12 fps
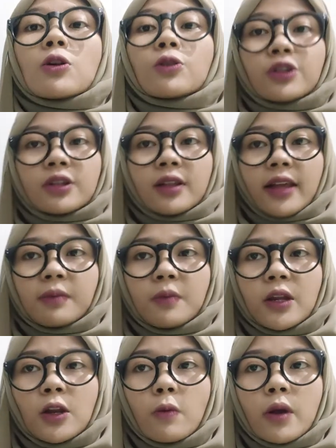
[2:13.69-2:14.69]
could you let
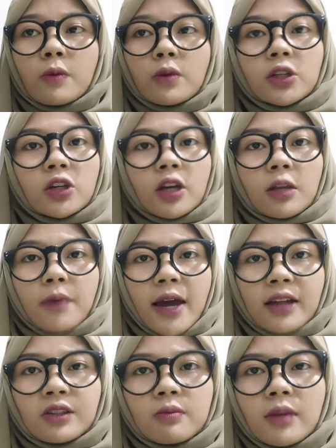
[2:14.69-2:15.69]
me know when will you get
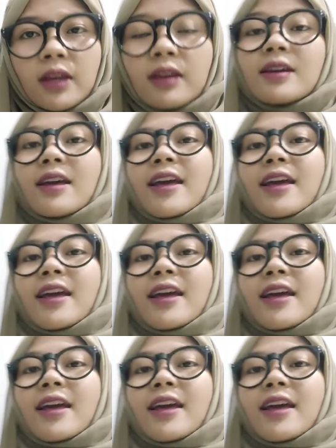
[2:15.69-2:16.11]
back to me?